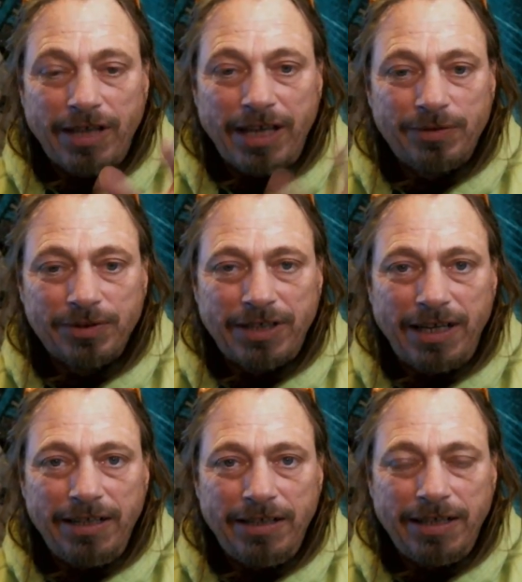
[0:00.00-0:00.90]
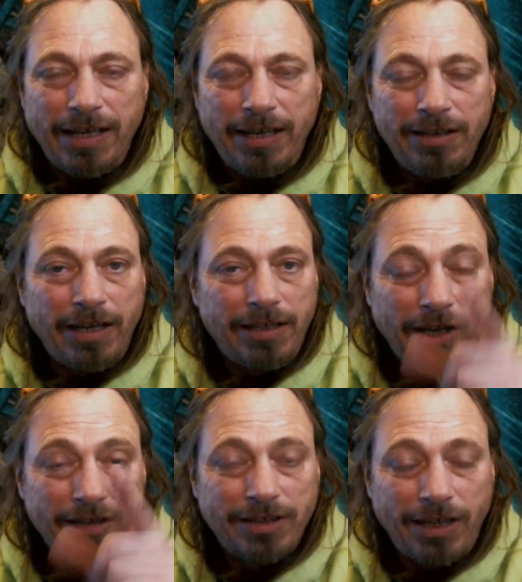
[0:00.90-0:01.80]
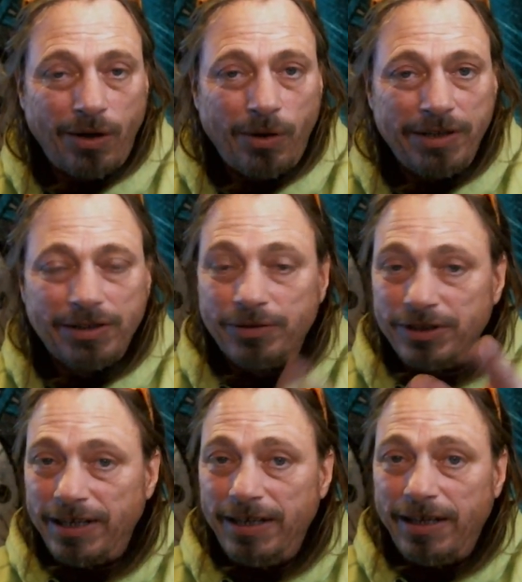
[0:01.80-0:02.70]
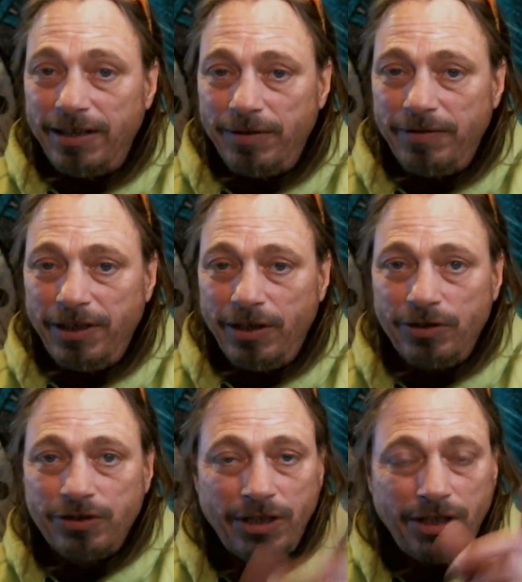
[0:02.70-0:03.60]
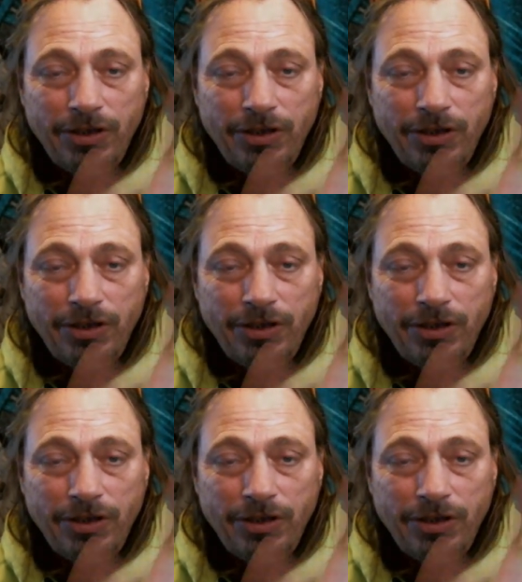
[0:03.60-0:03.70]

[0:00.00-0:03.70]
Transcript: Thanks for staying at the end. Like I say always, if you stay at the end of the videos,